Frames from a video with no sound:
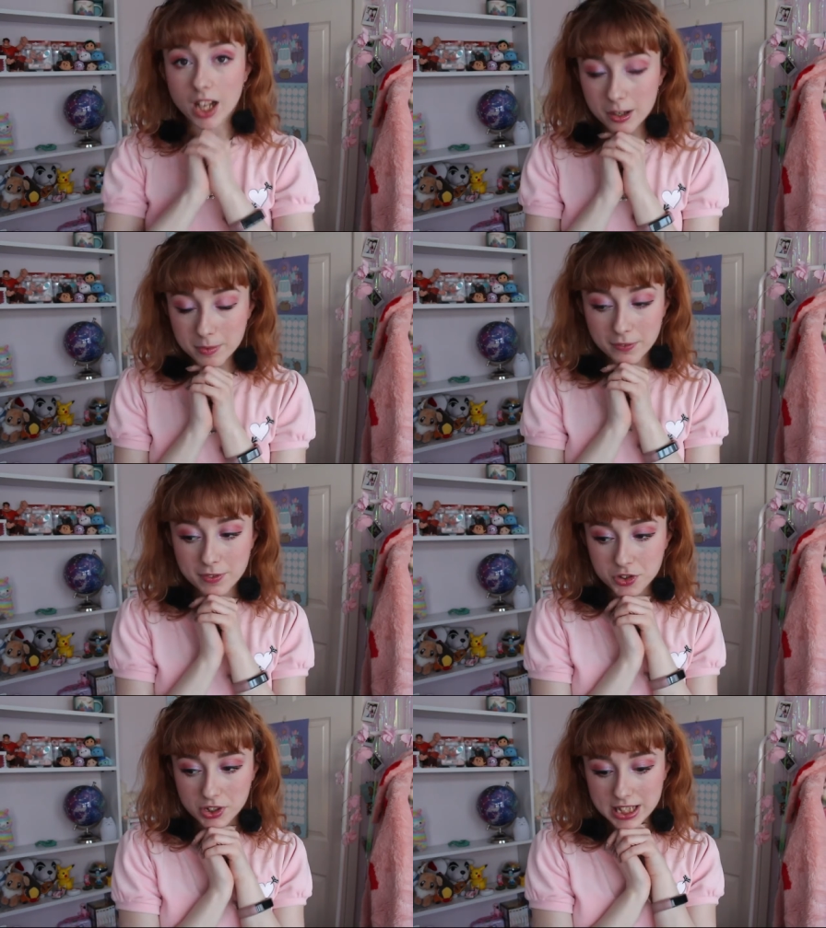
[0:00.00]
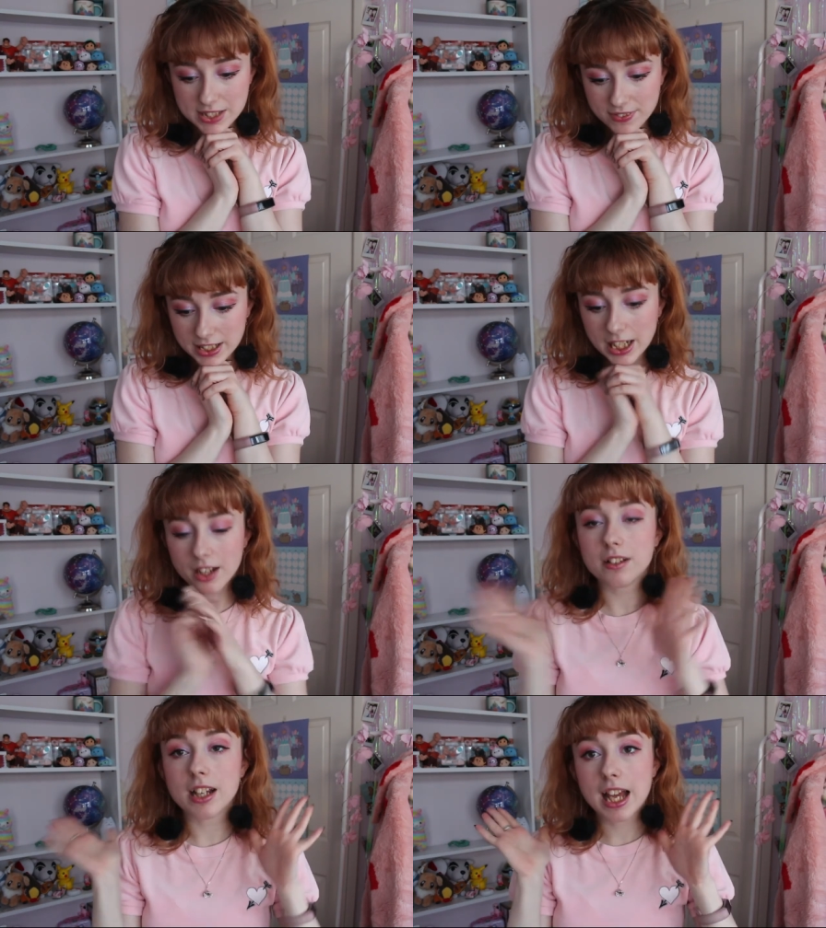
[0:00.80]
I hope you've enjoyed this video
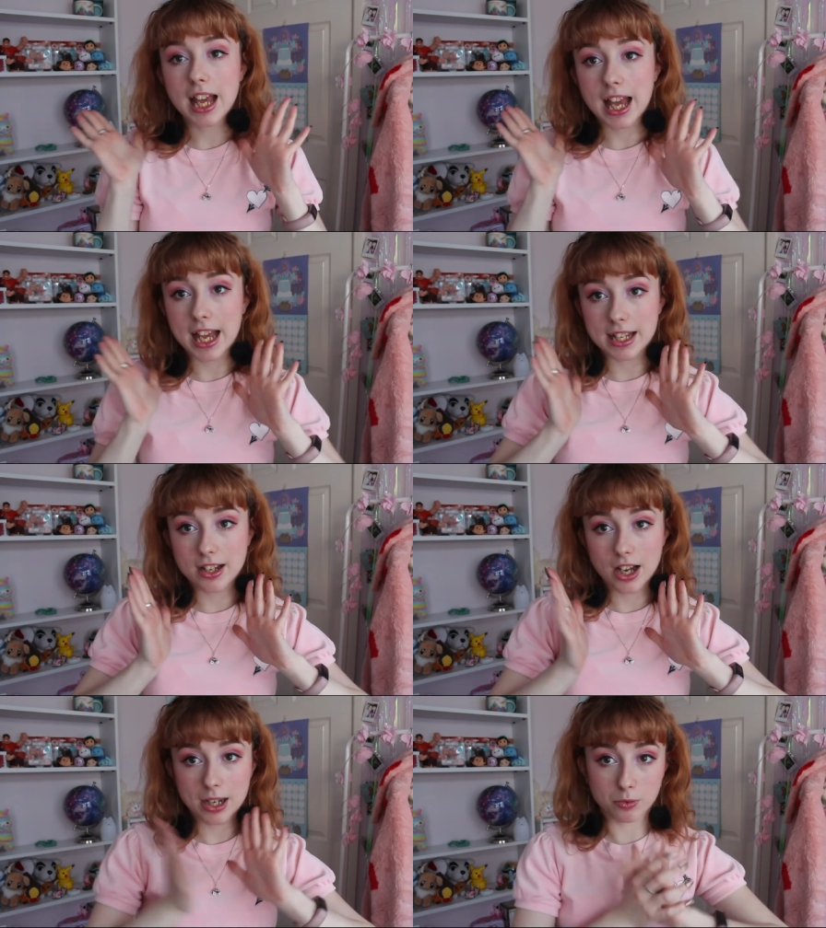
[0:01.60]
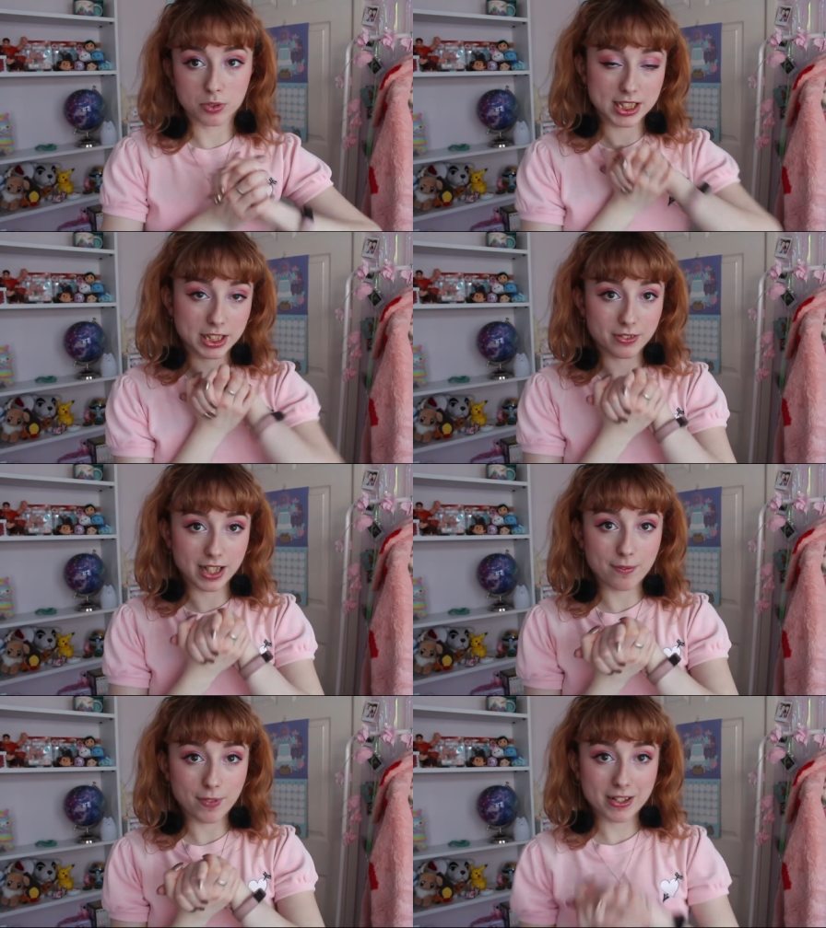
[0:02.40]
and I will see you
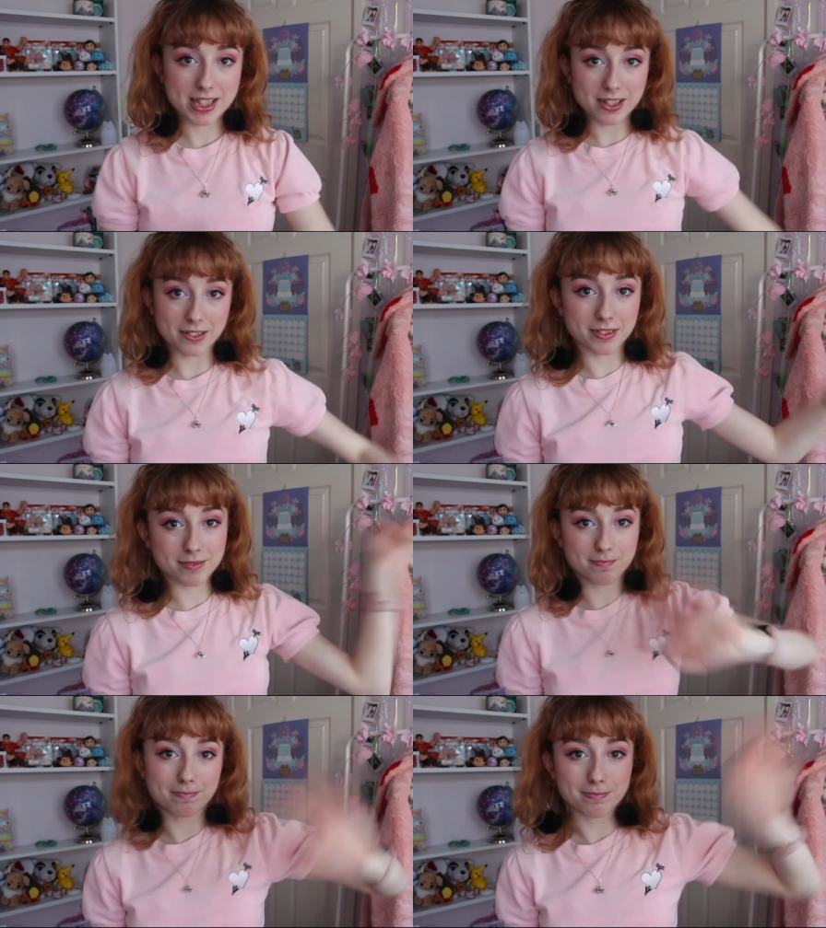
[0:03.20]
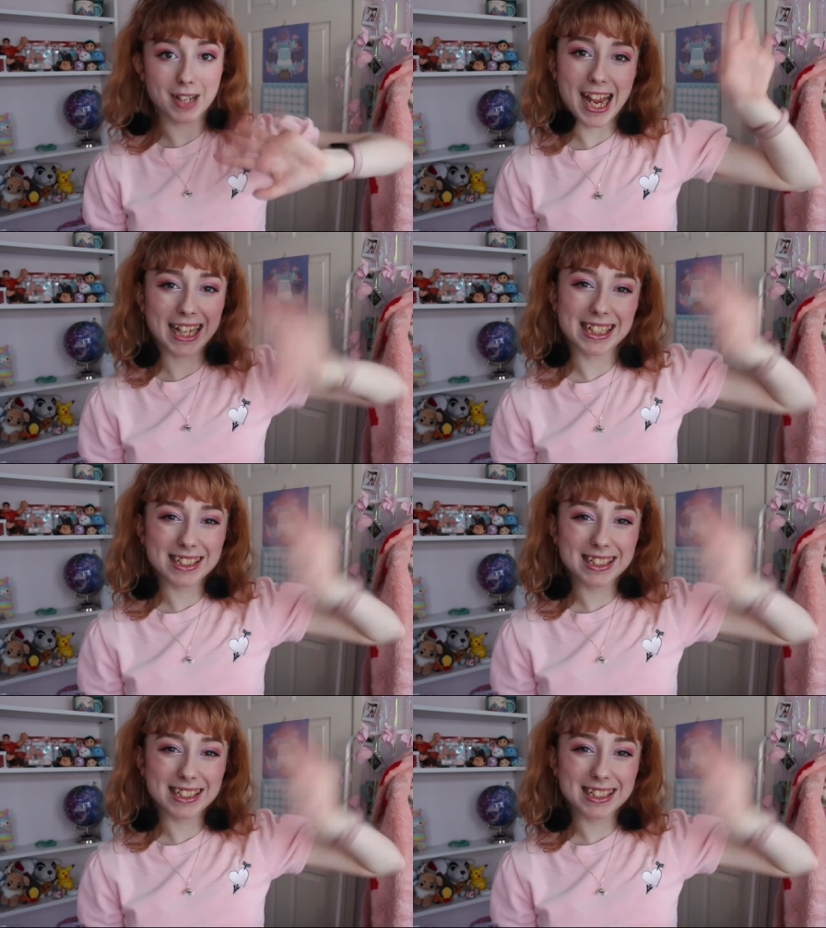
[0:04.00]
again very soon. Bye!